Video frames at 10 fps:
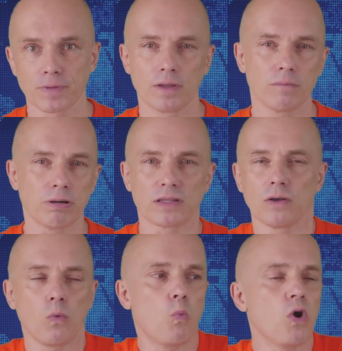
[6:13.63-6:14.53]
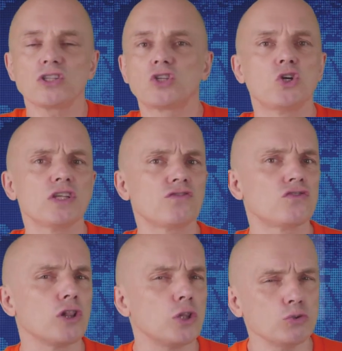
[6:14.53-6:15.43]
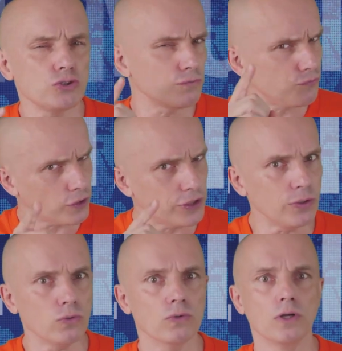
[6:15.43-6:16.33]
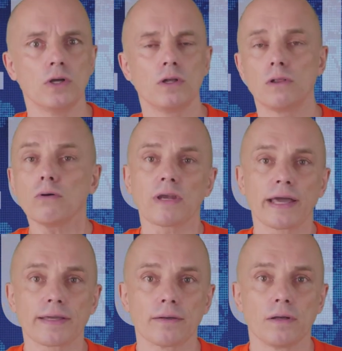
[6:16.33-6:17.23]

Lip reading: But what could a solution for you look like?